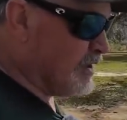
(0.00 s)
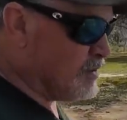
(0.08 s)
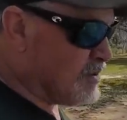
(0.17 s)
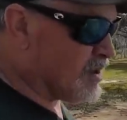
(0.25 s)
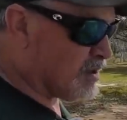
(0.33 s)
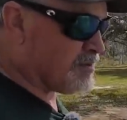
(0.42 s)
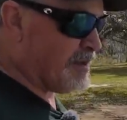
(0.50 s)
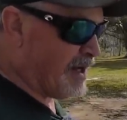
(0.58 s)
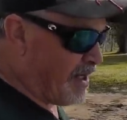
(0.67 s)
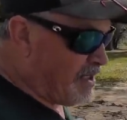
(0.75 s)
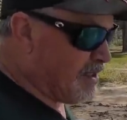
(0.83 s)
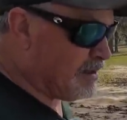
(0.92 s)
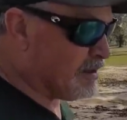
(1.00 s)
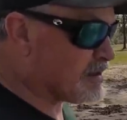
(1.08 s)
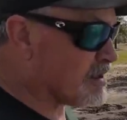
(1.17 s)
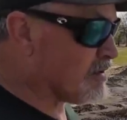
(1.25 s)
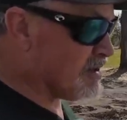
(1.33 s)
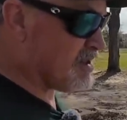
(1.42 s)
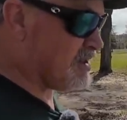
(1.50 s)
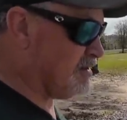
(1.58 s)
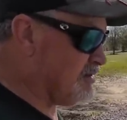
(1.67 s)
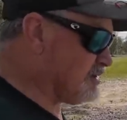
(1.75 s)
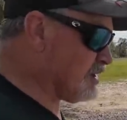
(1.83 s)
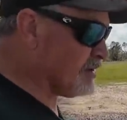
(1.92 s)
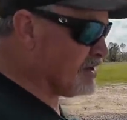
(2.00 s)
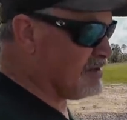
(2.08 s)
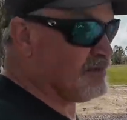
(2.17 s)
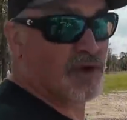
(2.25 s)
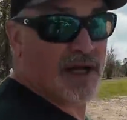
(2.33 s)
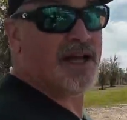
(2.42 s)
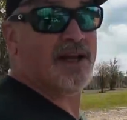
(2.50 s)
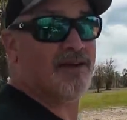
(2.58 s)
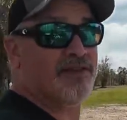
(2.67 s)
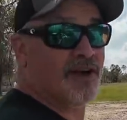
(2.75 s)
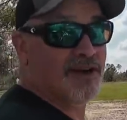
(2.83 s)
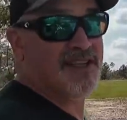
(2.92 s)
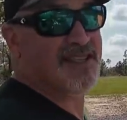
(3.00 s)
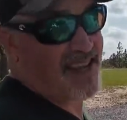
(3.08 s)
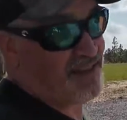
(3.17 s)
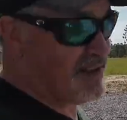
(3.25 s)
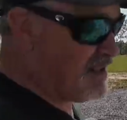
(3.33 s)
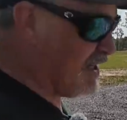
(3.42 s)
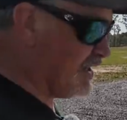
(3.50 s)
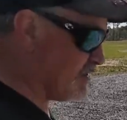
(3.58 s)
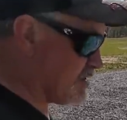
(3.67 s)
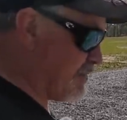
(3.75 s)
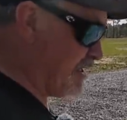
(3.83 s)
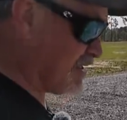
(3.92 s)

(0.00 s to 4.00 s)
you talked about 837 dealers to be